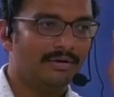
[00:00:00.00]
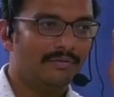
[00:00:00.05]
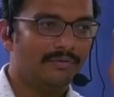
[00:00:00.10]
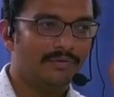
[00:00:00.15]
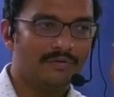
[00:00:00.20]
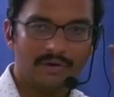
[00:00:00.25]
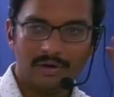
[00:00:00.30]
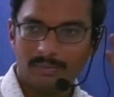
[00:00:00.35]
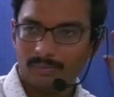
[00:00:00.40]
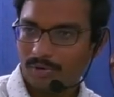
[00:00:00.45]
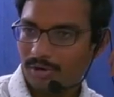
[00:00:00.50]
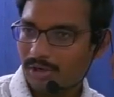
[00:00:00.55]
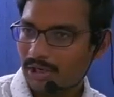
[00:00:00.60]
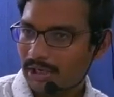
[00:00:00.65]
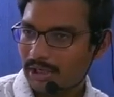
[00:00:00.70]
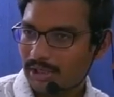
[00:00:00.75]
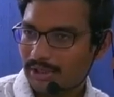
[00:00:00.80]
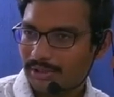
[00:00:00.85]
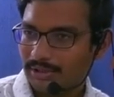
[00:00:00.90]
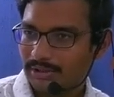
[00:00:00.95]
we will
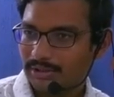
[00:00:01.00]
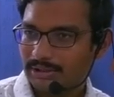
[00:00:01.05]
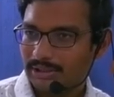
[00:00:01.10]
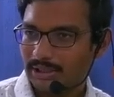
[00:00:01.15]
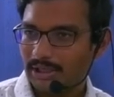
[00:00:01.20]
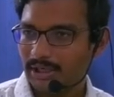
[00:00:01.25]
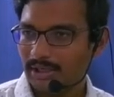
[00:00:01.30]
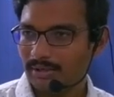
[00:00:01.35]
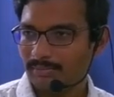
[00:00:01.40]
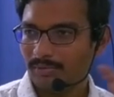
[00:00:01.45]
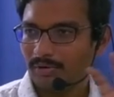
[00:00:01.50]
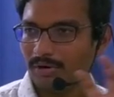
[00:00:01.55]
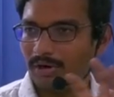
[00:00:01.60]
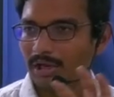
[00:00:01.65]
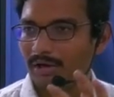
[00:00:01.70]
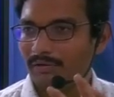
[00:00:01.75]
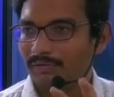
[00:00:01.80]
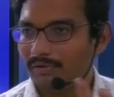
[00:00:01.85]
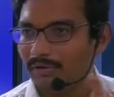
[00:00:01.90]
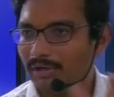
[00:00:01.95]
model it, 3D
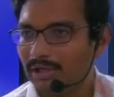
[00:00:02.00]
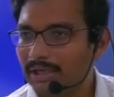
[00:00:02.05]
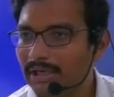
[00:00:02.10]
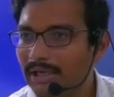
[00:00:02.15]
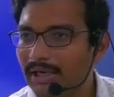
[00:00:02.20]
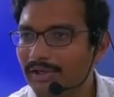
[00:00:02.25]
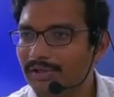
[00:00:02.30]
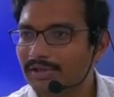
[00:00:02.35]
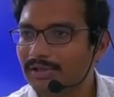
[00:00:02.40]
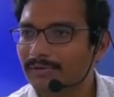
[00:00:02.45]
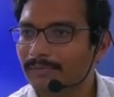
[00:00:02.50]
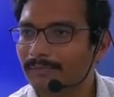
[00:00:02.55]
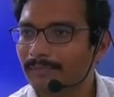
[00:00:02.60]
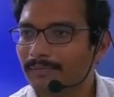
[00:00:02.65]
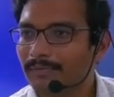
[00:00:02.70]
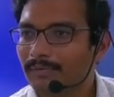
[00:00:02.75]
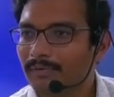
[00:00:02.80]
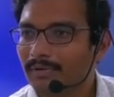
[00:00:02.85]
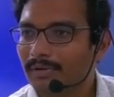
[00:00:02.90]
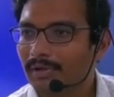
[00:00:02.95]
model we will create,
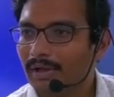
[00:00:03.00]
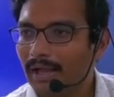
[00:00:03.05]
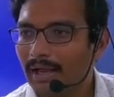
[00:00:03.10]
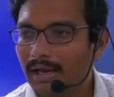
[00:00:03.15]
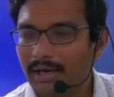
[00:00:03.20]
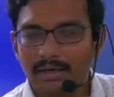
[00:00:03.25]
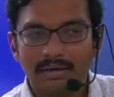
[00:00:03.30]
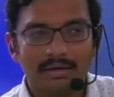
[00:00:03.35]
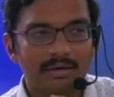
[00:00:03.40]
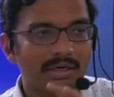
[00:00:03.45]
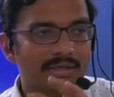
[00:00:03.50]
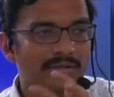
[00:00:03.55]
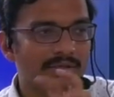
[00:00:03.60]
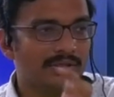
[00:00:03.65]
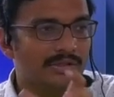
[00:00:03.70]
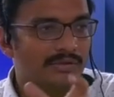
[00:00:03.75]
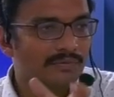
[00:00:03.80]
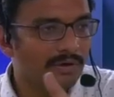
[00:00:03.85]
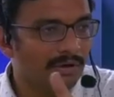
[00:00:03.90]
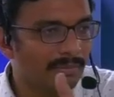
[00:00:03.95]
and
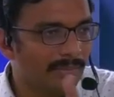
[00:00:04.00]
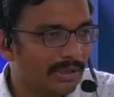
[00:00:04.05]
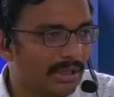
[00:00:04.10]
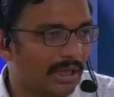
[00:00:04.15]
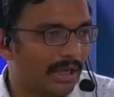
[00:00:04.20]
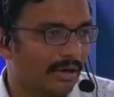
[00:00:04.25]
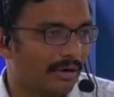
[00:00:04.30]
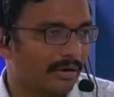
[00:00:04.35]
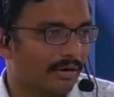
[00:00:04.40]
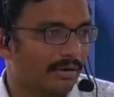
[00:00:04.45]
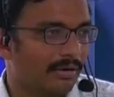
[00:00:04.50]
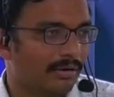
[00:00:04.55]
resins will be there.